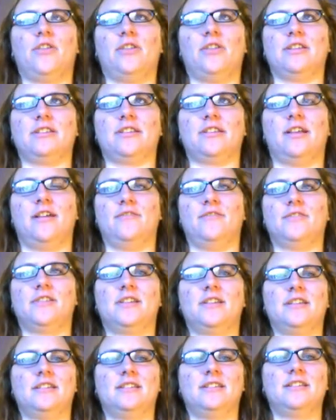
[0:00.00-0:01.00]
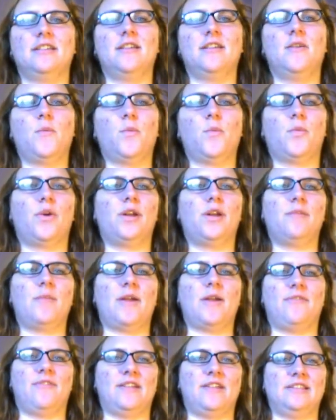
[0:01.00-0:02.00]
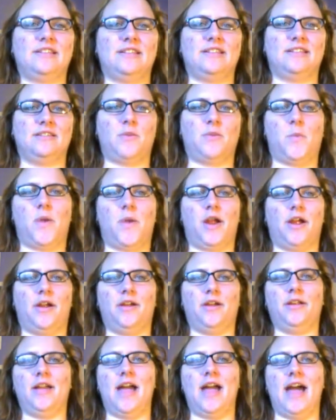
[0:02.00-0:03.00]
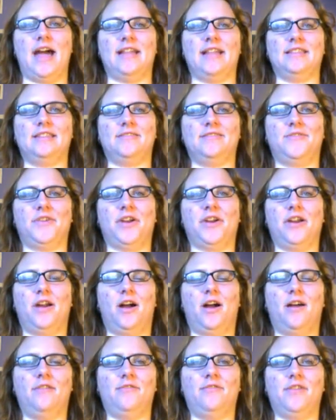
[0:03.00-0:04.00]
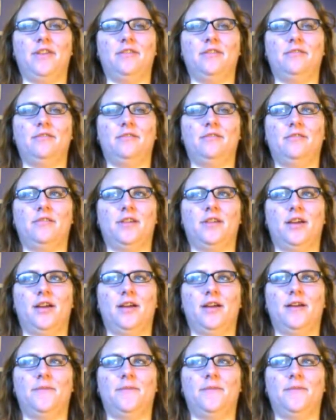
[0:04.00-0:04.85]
fingerless gloves, because one of my friends doesn't wear hats very often.